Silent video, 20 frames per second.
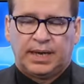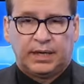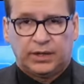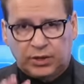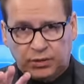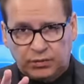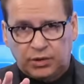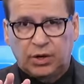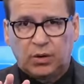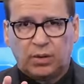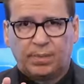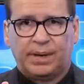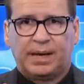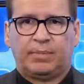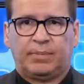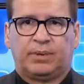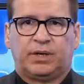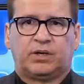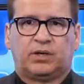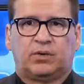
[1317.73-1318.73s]
and you know
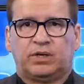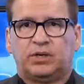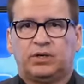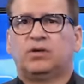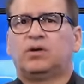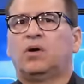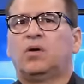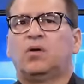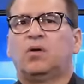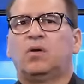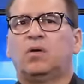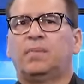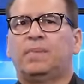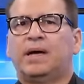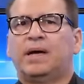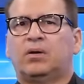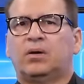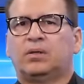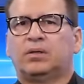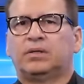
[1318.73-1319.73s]
about Bitcoin, you know
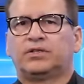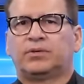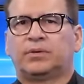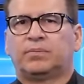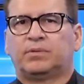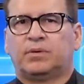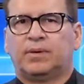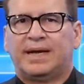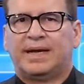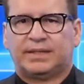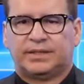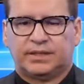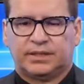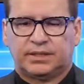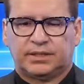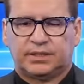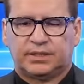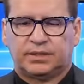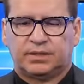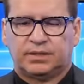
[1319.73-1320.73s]
about all these crypto
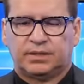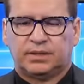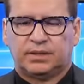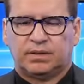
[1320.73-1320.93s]
assets,